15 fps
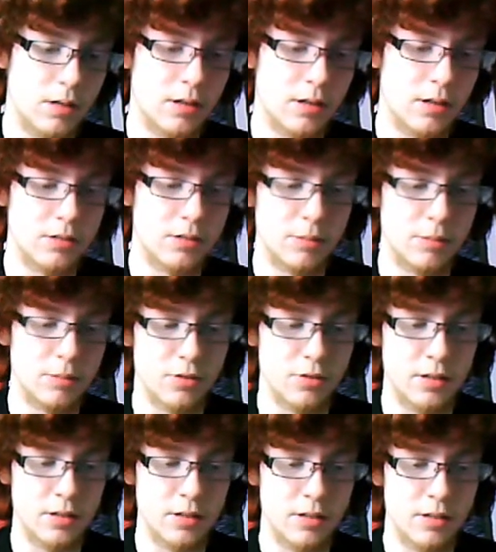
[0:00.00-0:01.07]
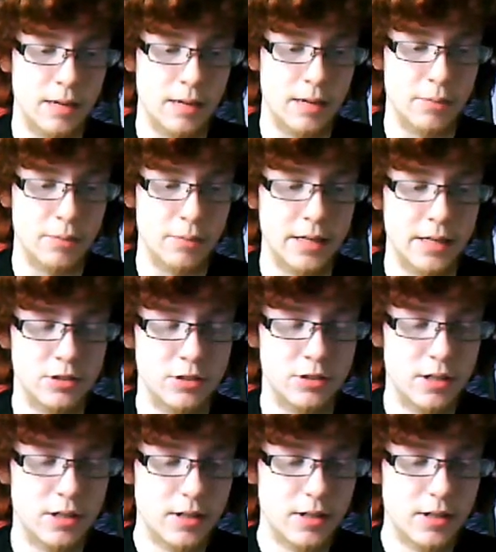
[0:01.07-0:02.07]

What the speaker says: I can't think of on the damn page.